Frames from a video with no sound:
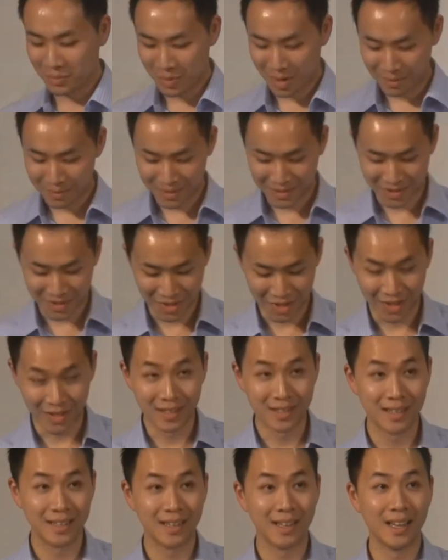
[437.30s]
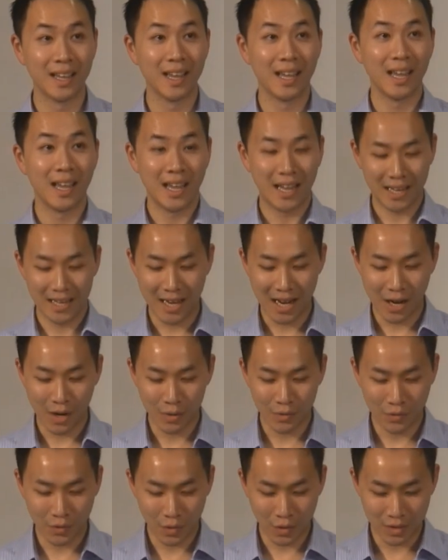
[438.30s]
Prime Minister. And now
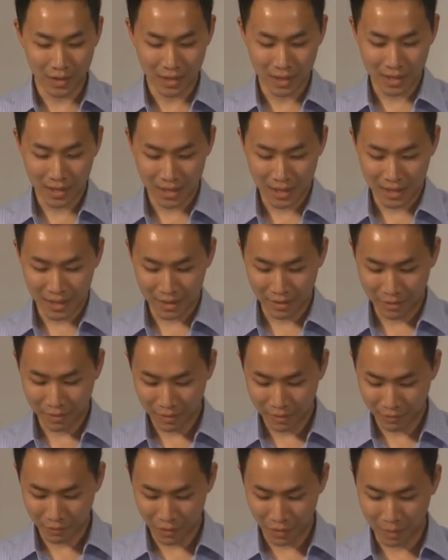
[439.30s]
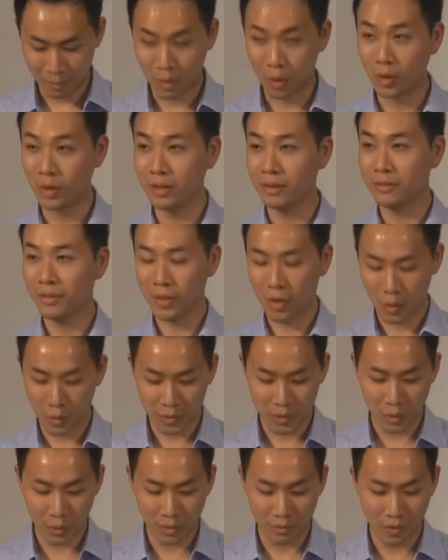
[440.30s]
for the poll,
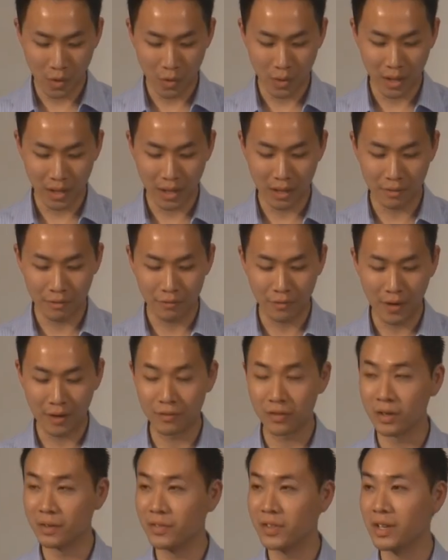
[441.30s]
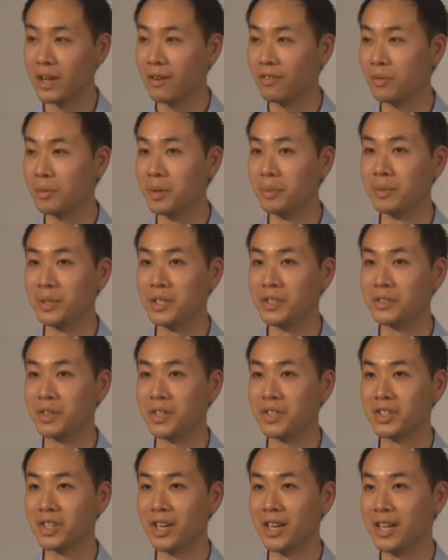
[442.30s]
those who are voting in favor of the government, please
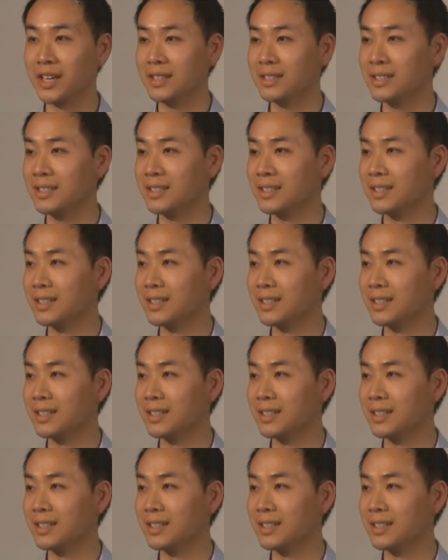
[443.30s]
raise your hand.